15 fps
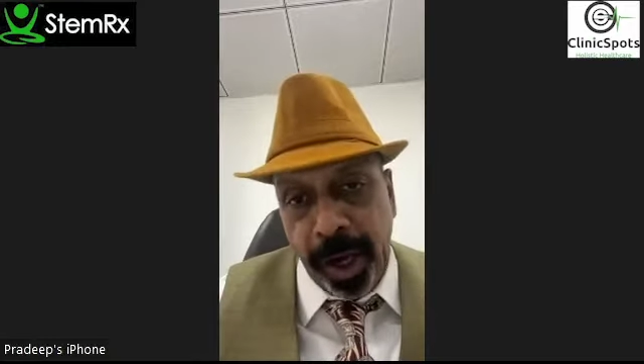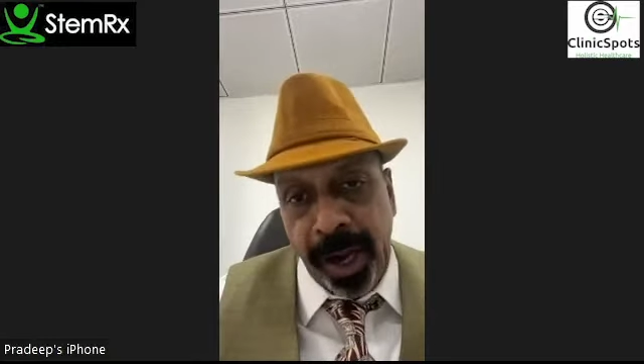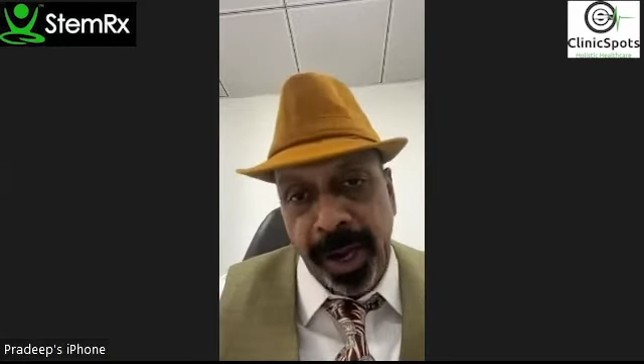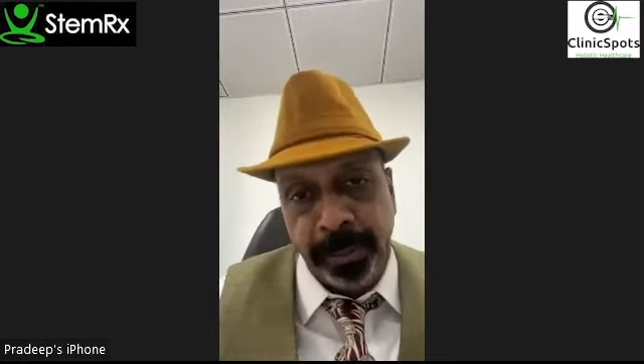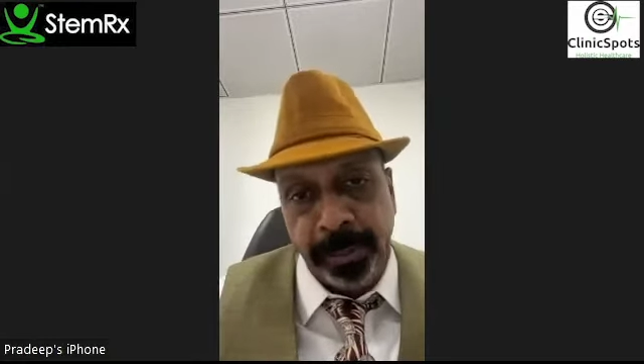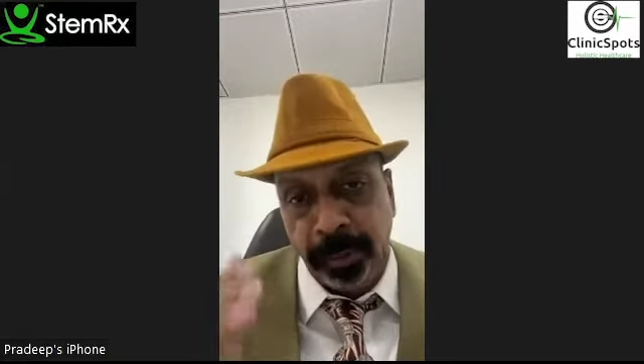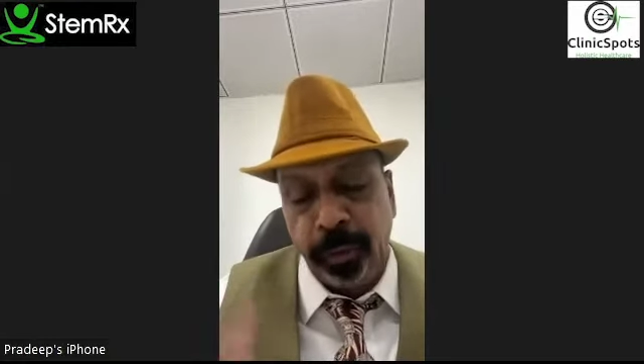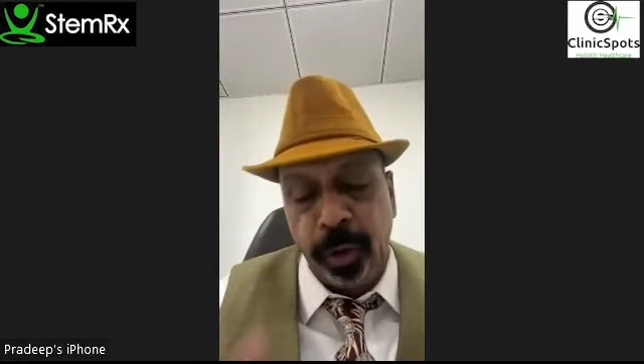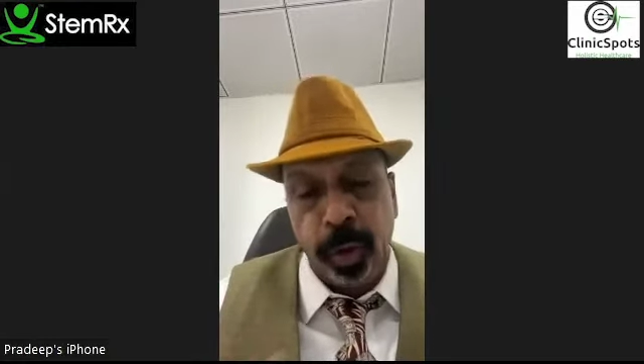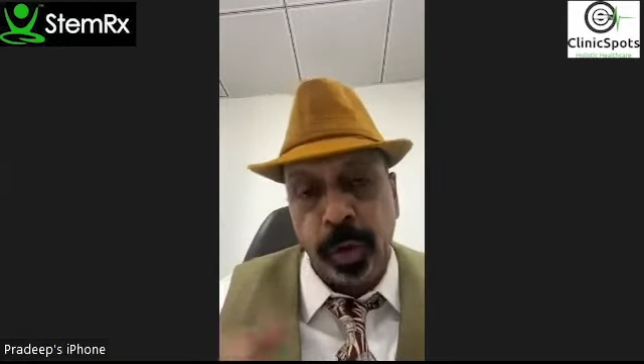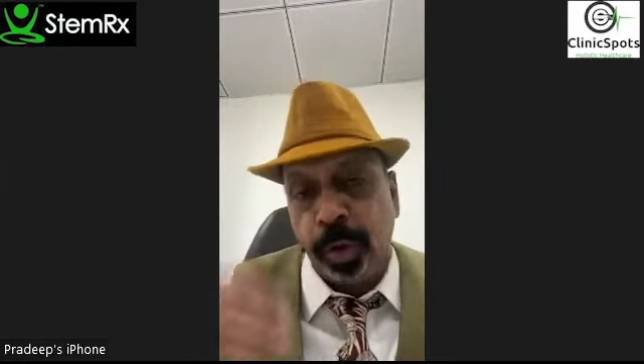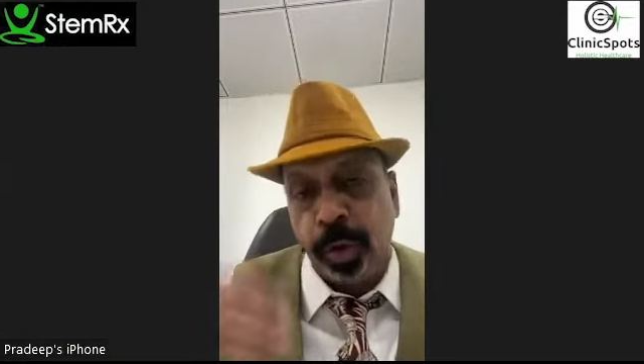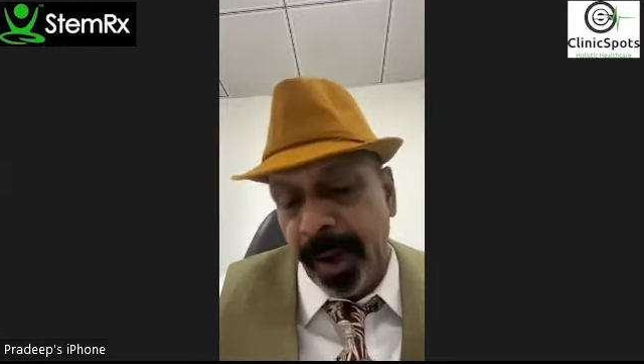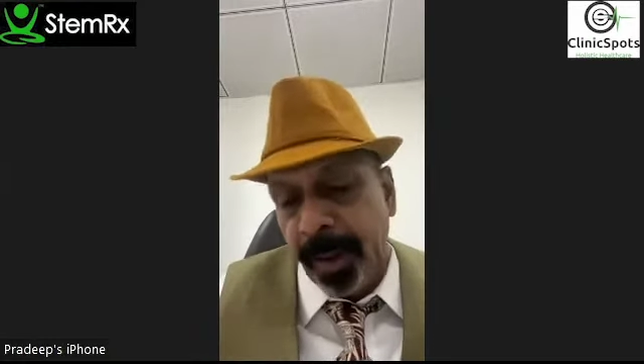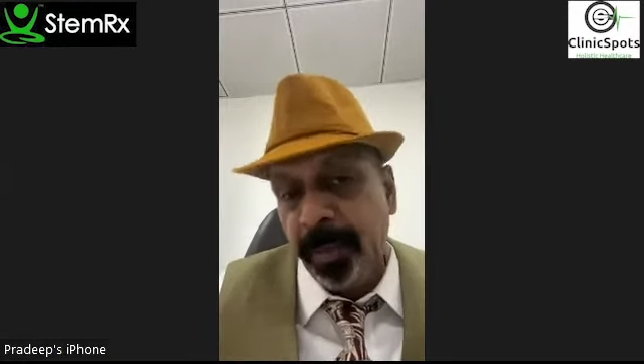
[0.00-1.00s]
four times,
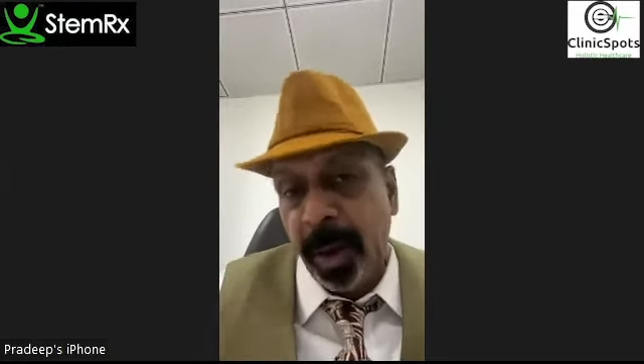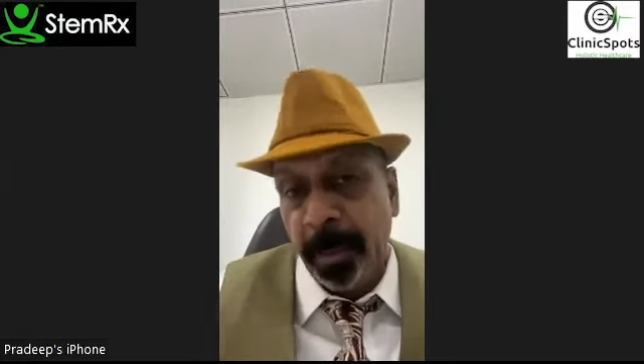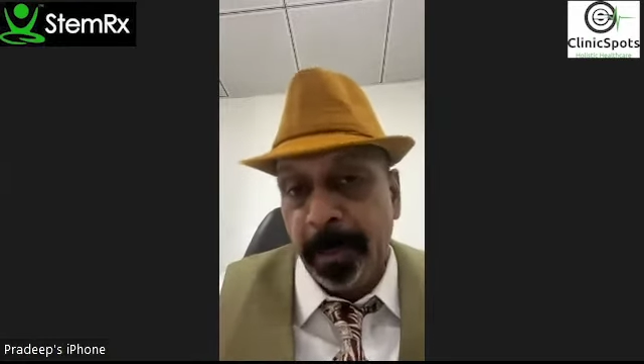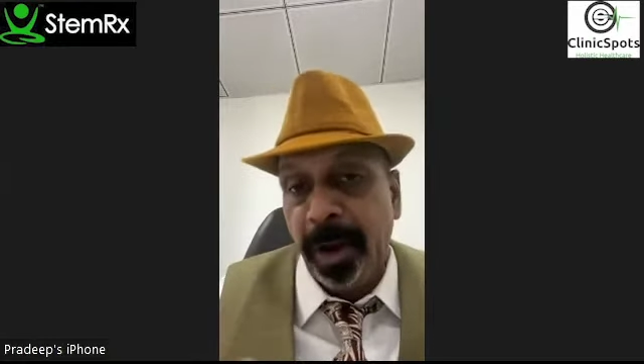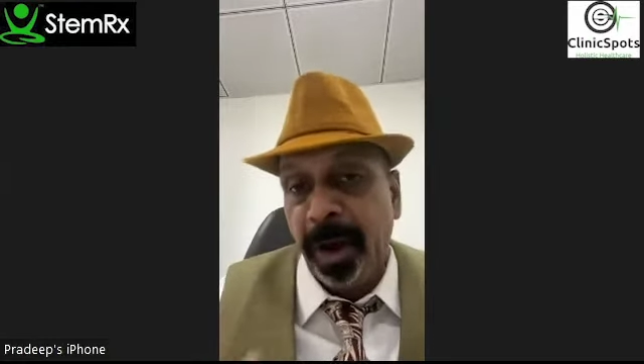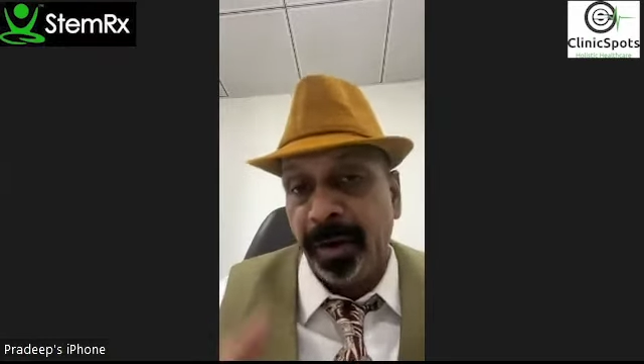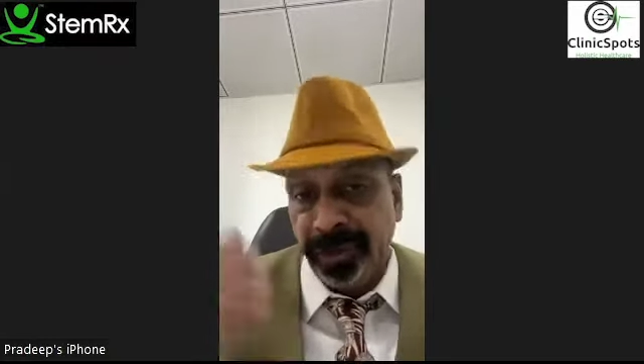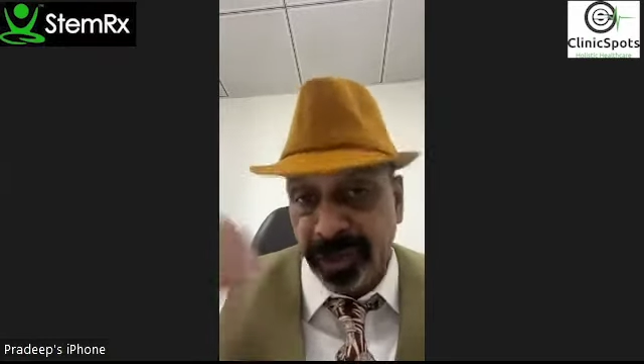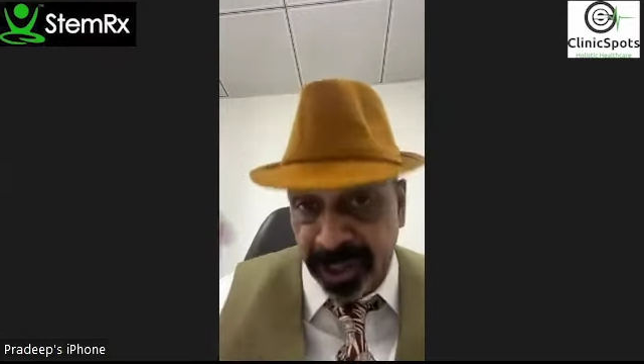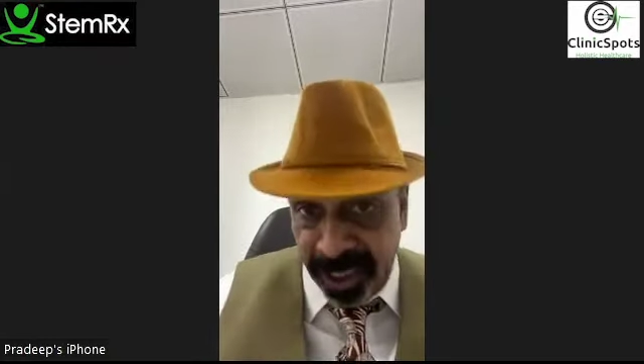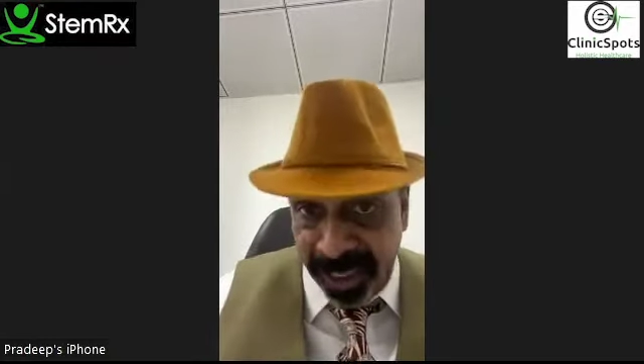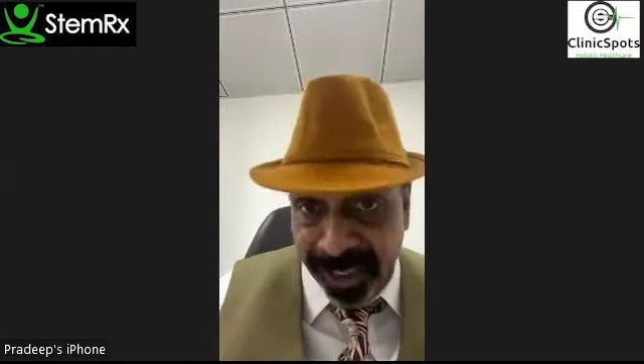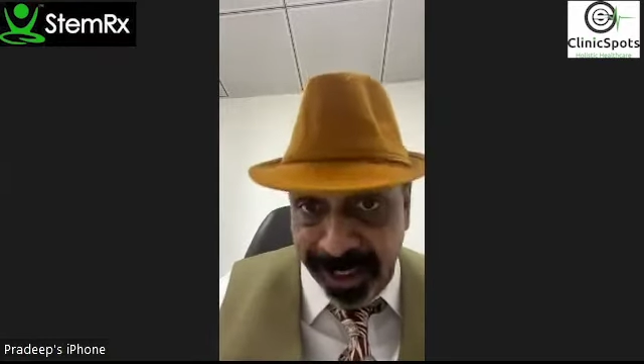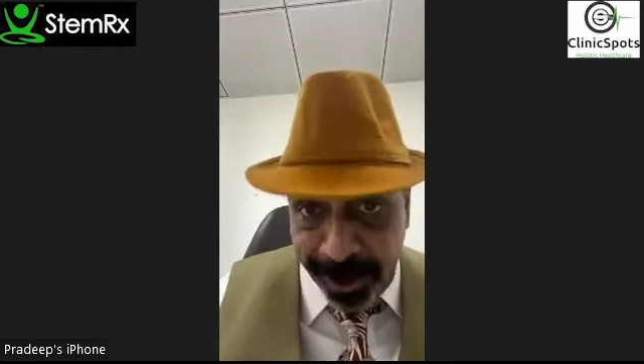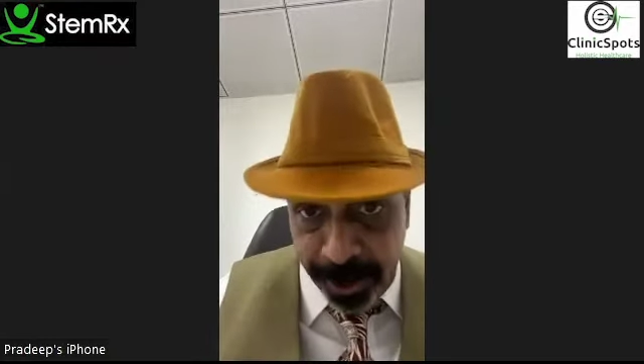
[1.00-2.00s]
four to five times number